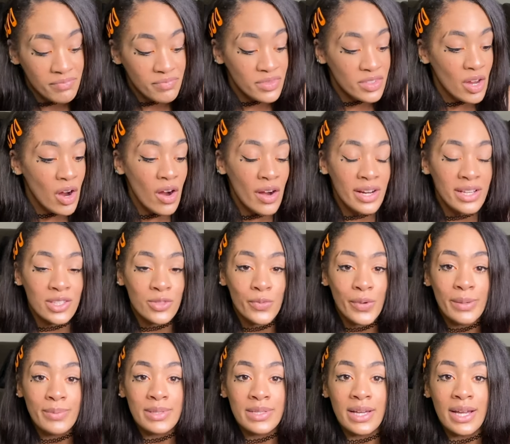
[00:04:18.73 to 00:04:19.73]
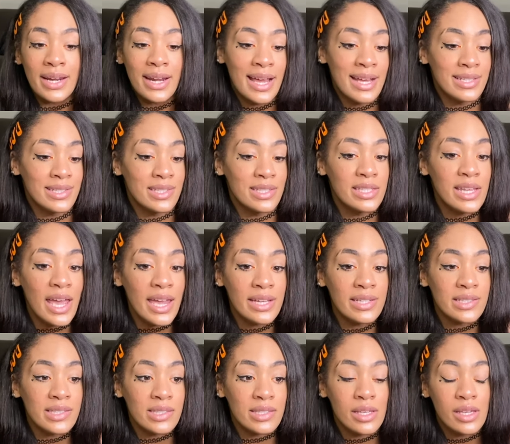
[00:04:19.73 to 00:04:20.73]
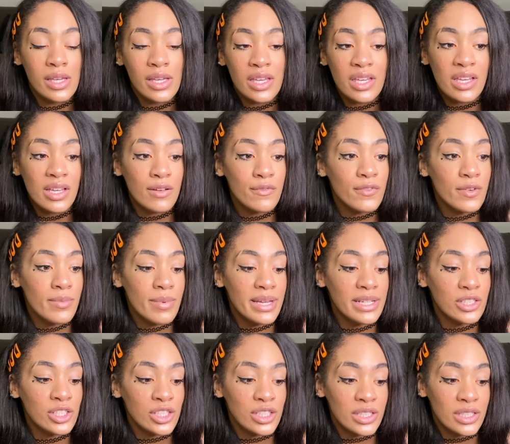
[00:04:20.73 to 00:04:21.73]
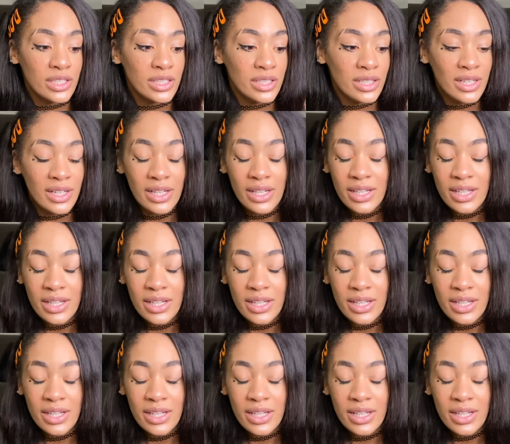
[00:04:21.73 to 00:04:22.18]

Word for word: Target's website has dates, information.